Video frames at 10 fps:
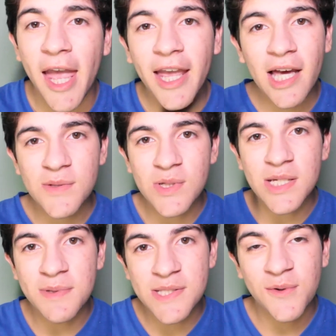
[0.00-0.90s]
Hey guys,
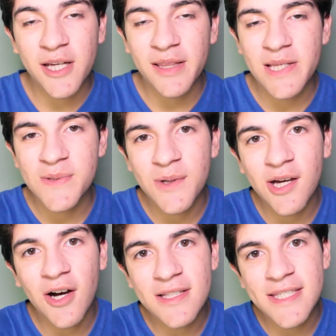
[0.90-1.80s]
what's up? It's Ricky. This
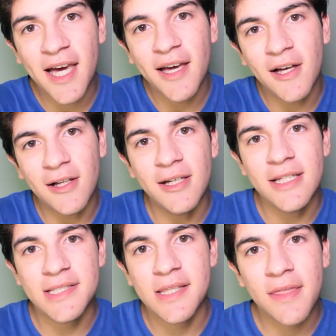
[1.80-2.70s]
week on TIL
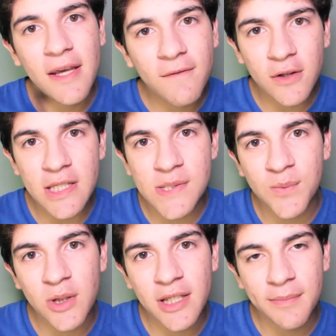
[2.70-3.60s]
is
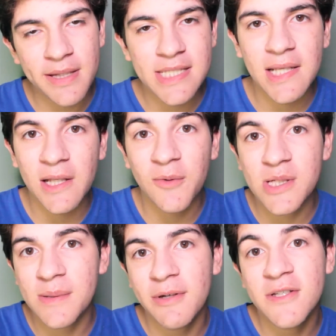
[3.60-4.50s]
Thankfulness Week. Basically,
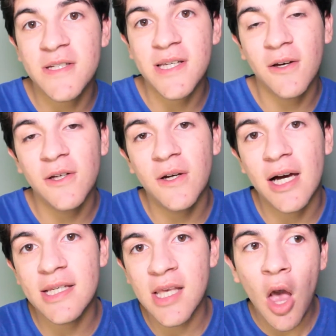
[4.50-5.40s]
we're supposed to tell you
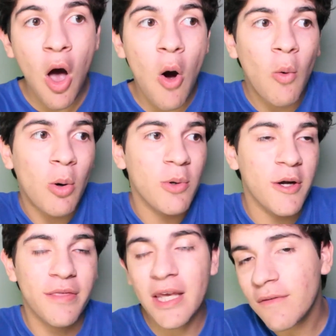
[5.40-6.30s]
guys what we
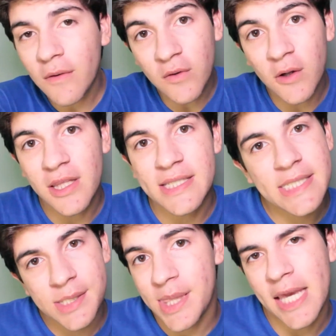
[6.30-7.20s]
are thankful for
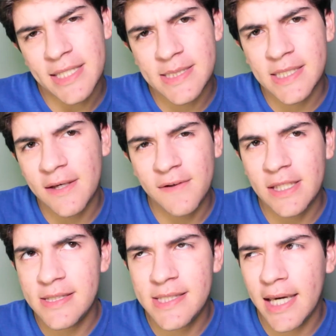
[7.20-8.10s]
this
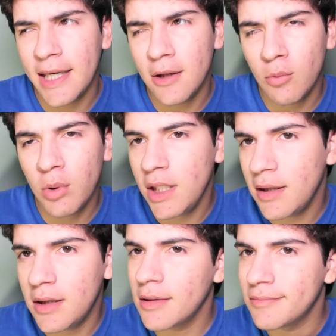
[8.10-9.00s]
Thanksgiving Day week.